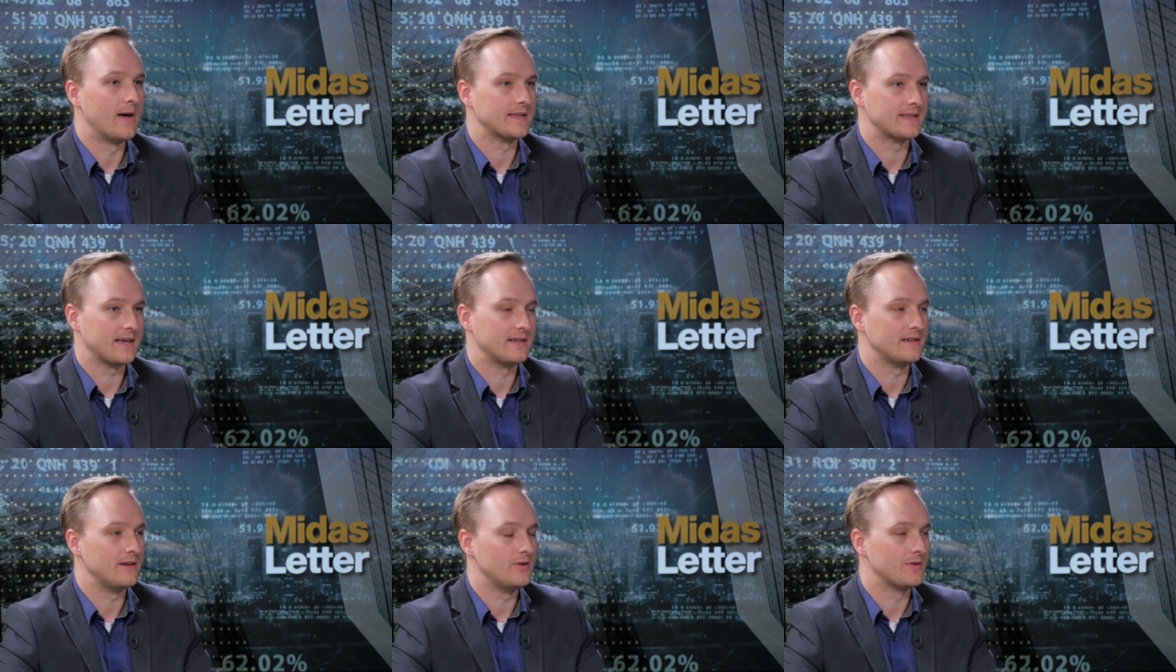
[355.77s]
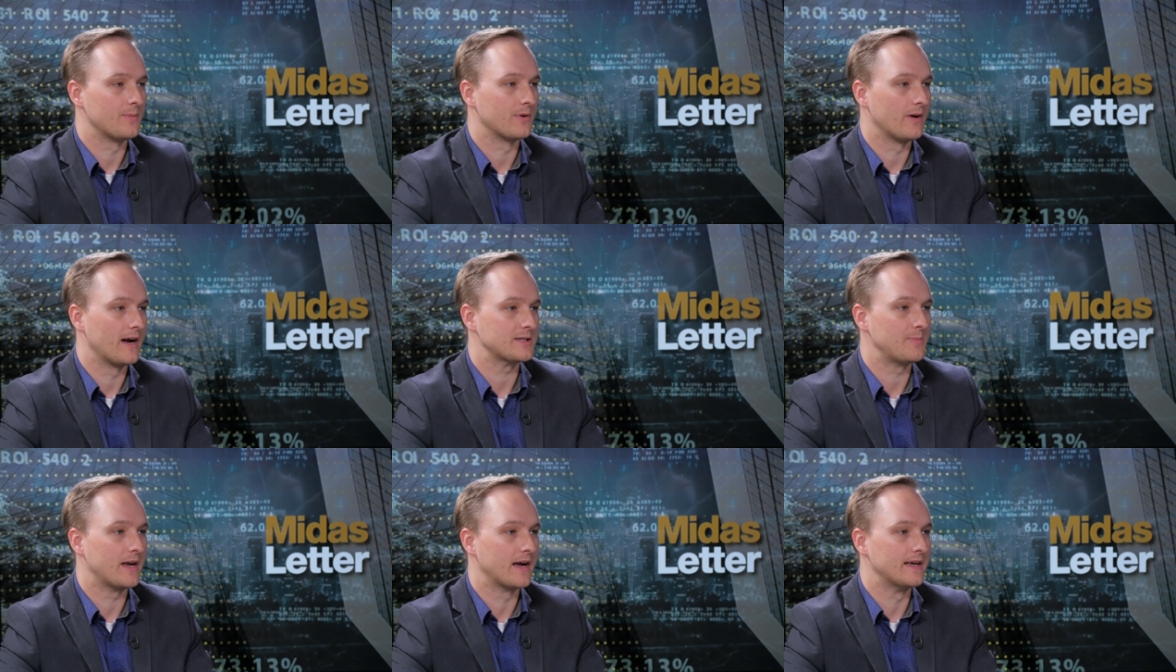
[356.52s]
as they continue to
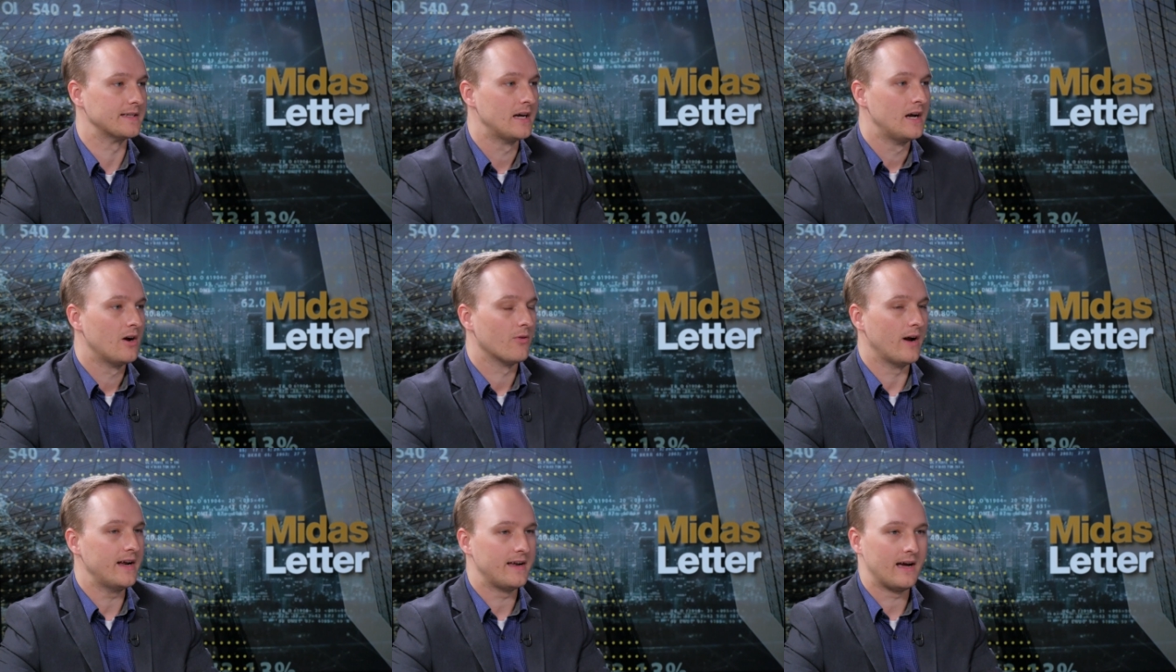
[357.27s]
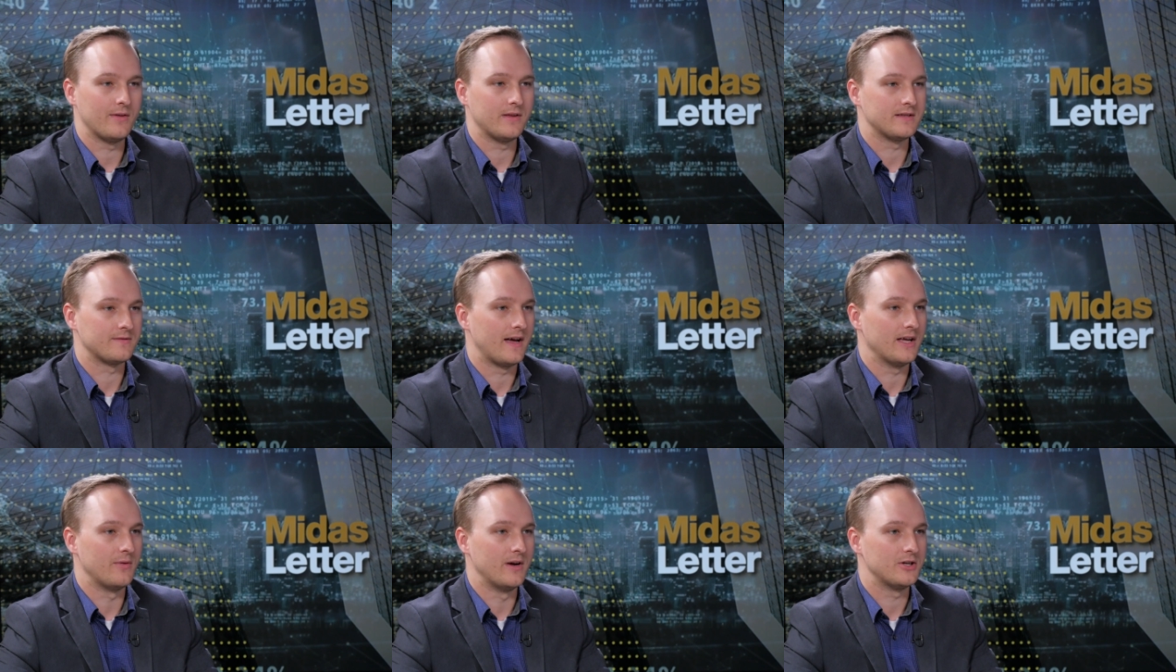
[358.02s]
progress, because right now these
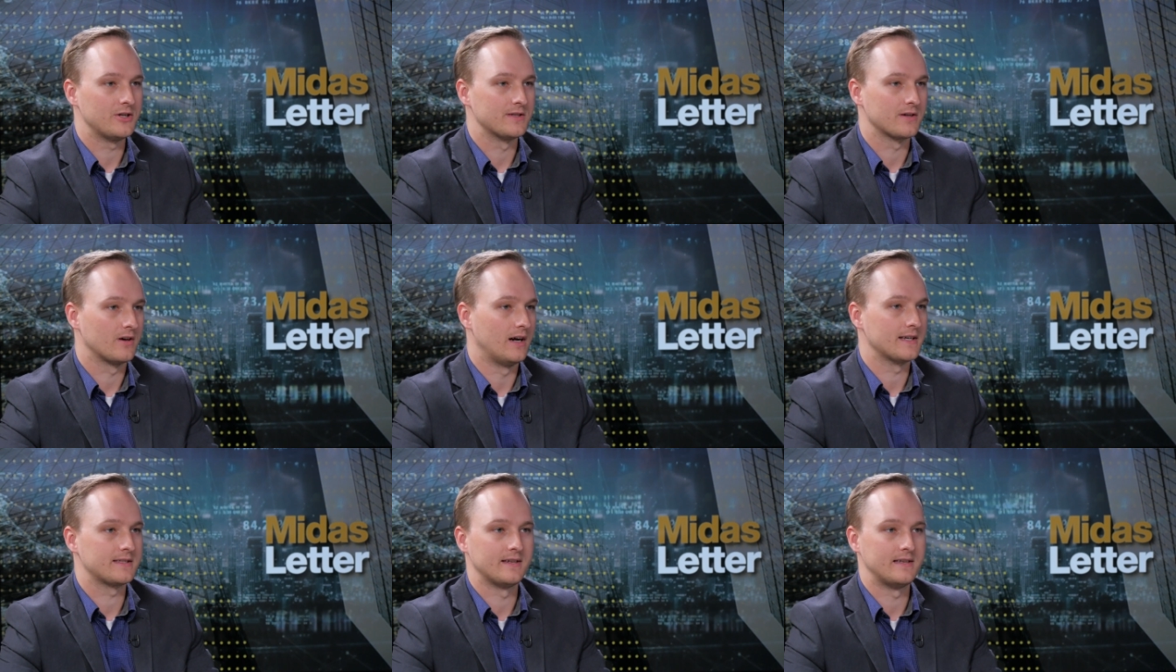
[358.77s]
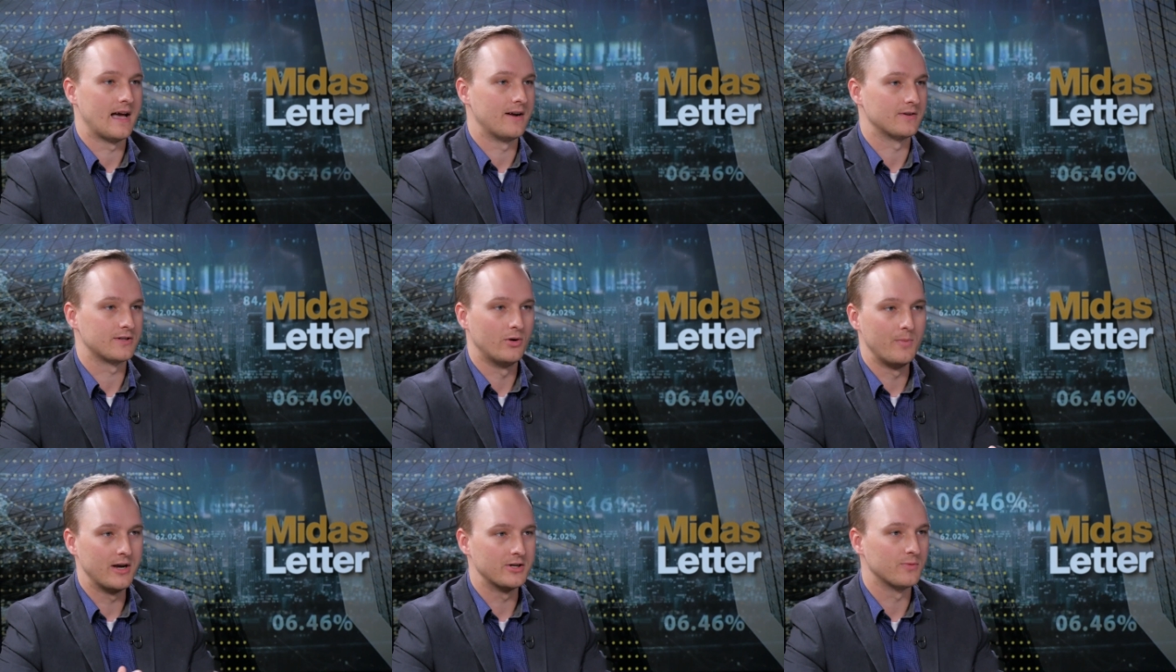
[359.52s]
valuations across the 10 or so
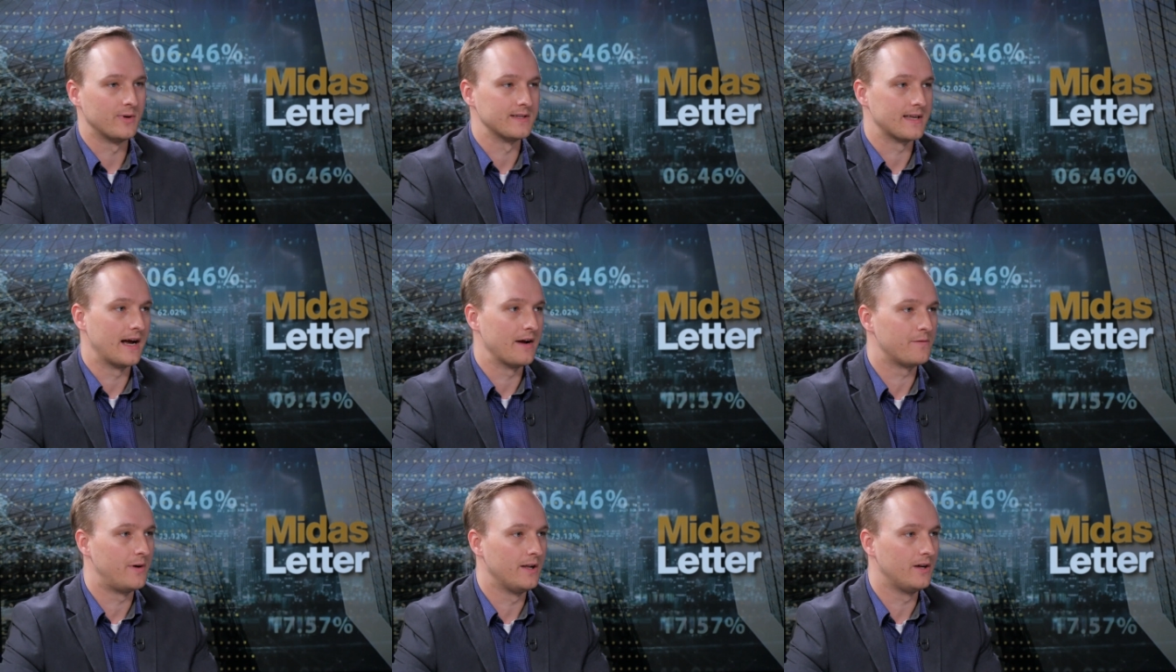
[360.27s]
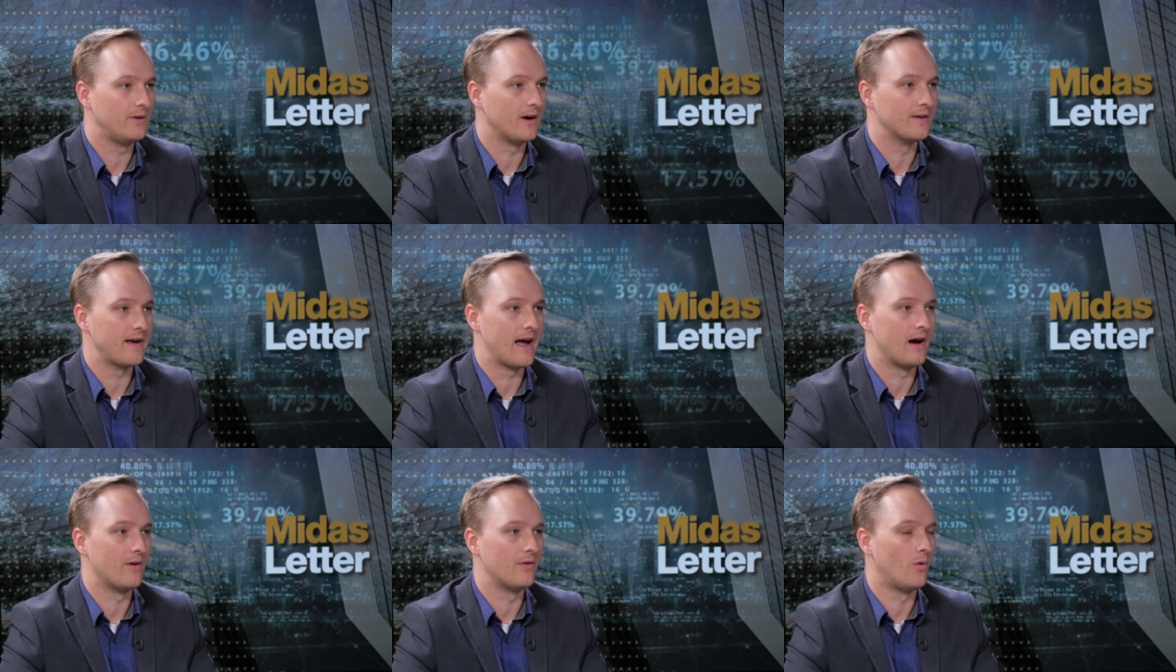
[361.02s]
major ones that I follow are
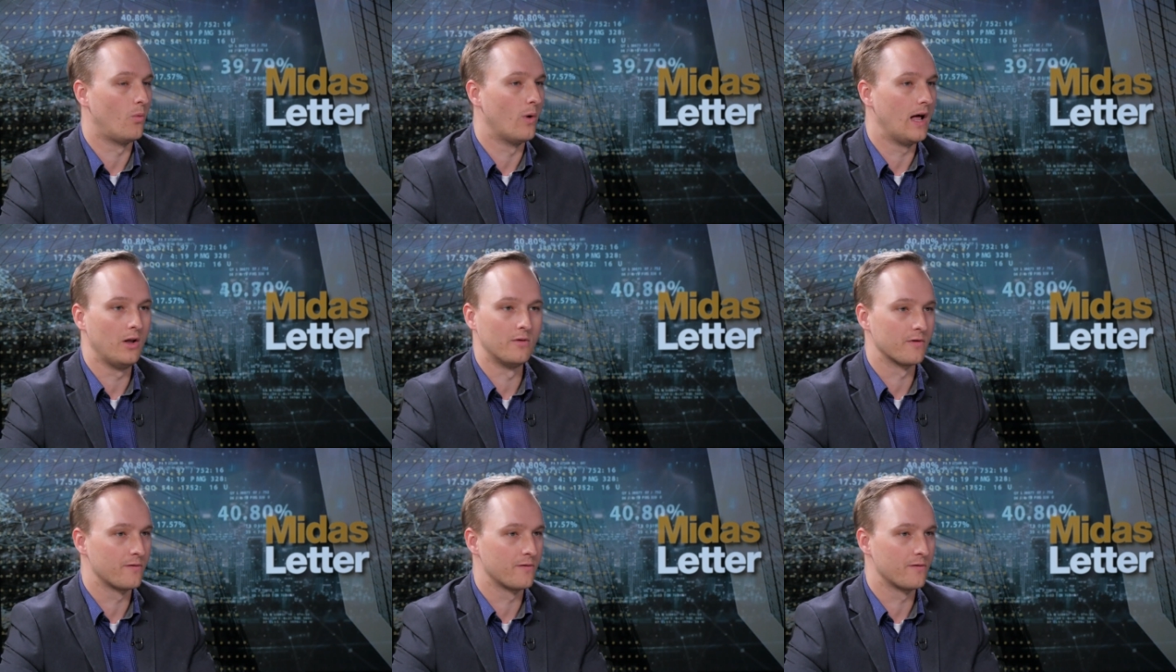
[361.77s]
down well over